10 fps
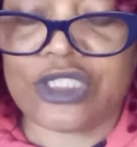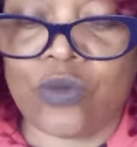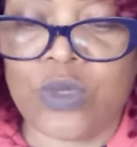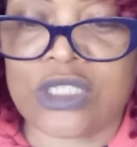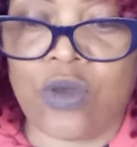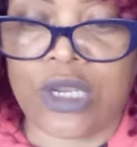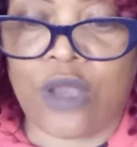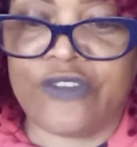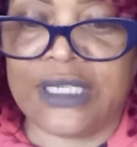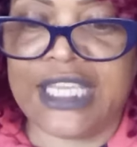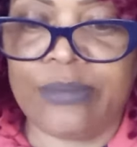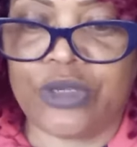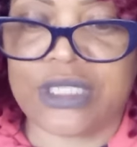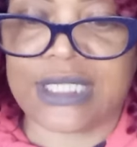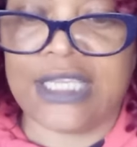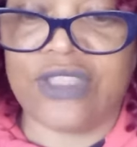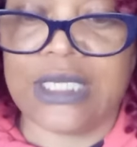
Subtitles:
So what's going on for Libras in the